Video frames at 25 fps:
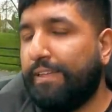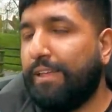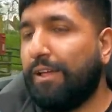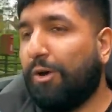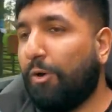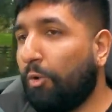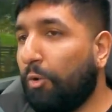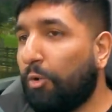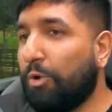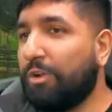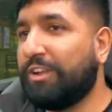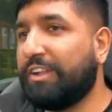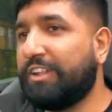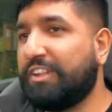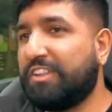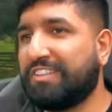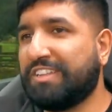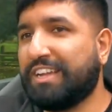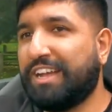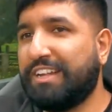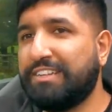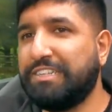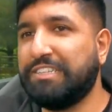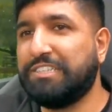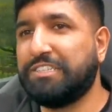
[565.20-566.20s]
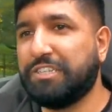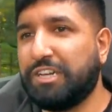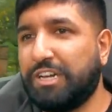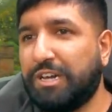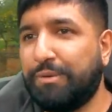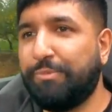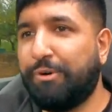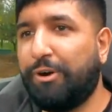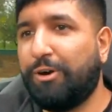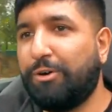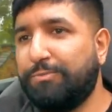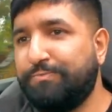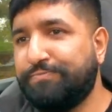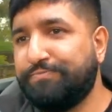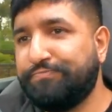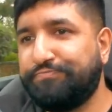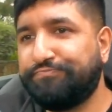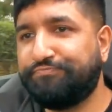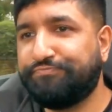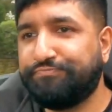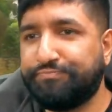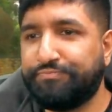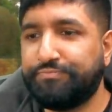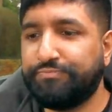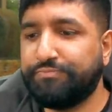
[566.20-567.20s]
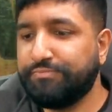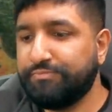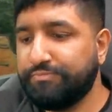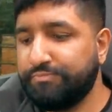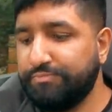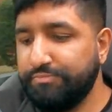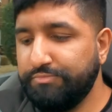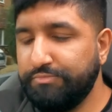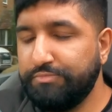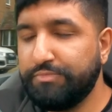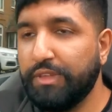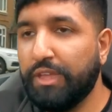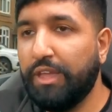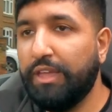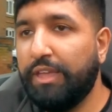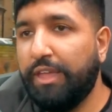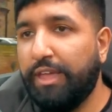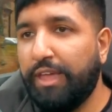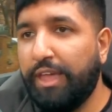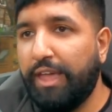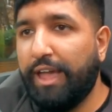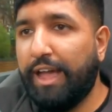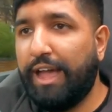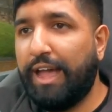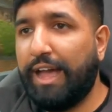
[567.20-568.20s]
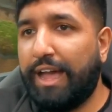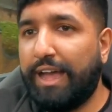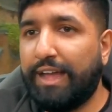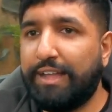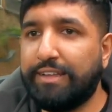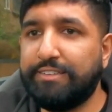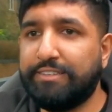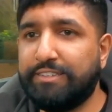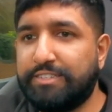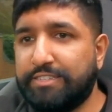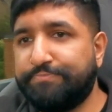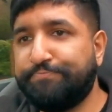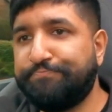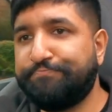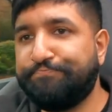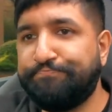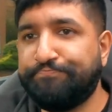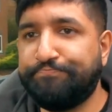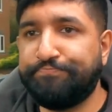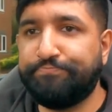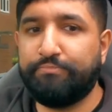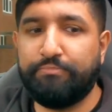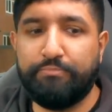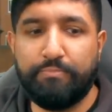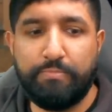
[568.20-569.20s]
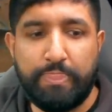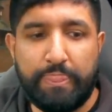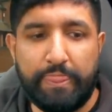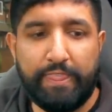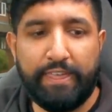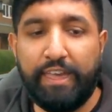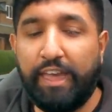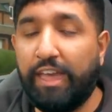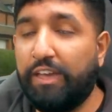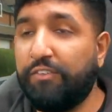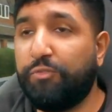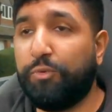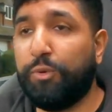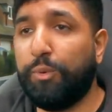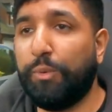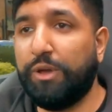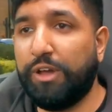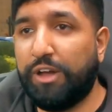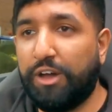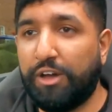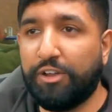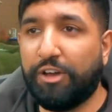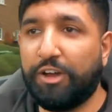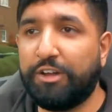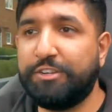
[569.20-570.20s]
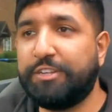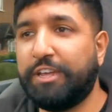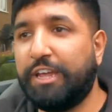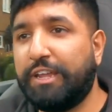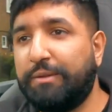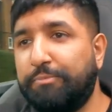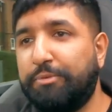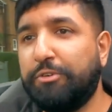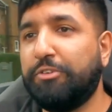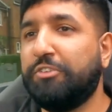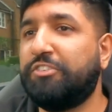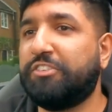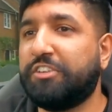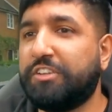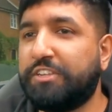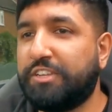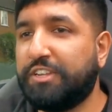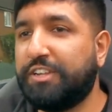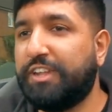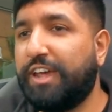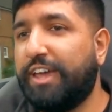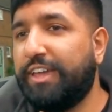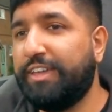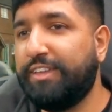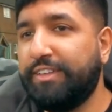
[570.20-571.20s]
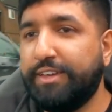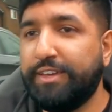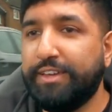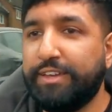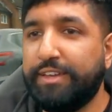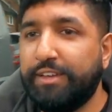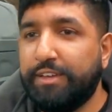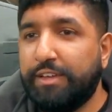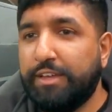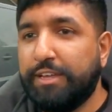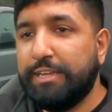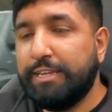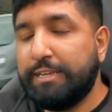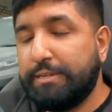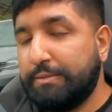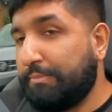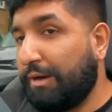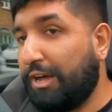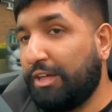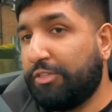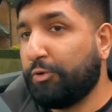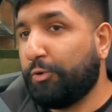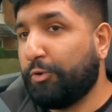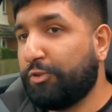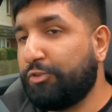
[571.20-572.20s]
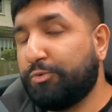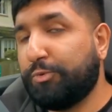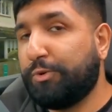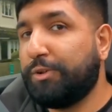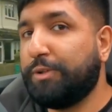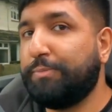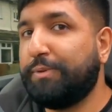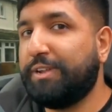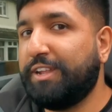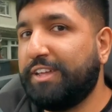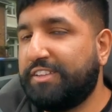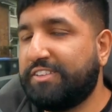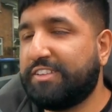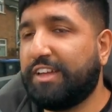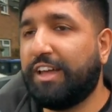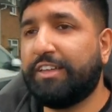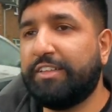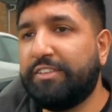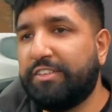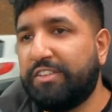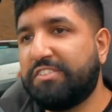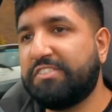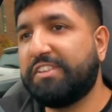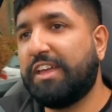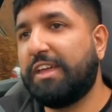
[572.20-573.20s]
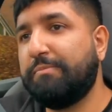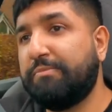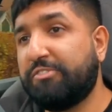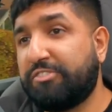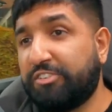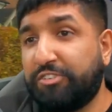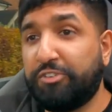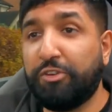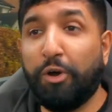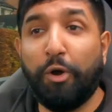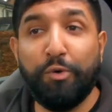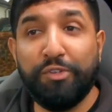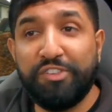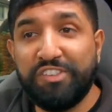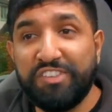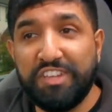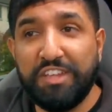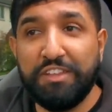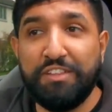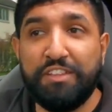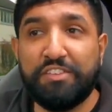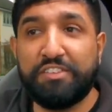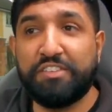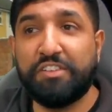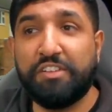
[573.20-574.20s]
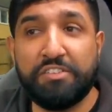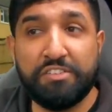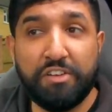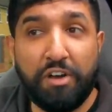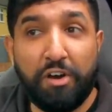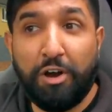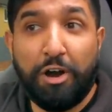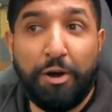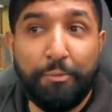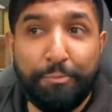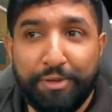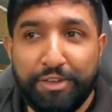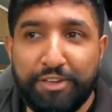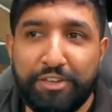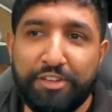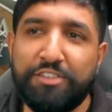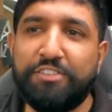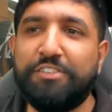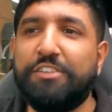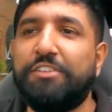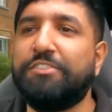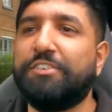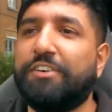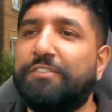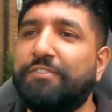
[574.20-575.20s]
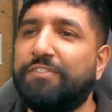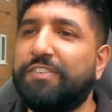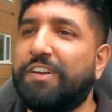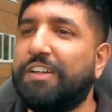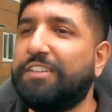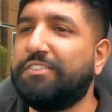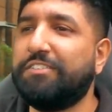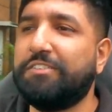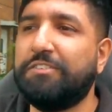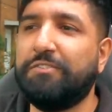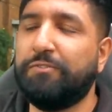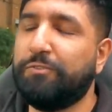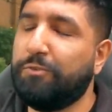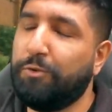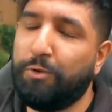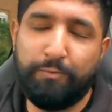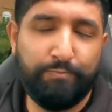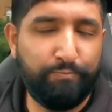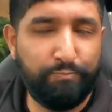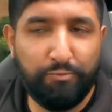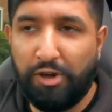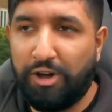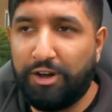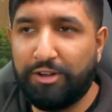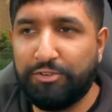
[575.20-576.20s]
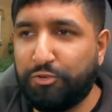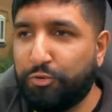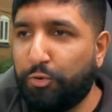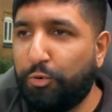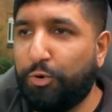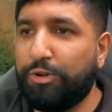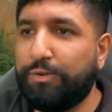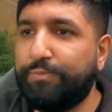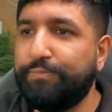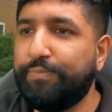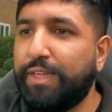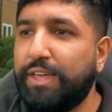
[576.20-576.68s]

All on a standard turbo. And yeah, if we weren't on octane booster today, my thoughts would have been exactly the same. So don't see this as, oh, because he's on fancy fuel. Not at all.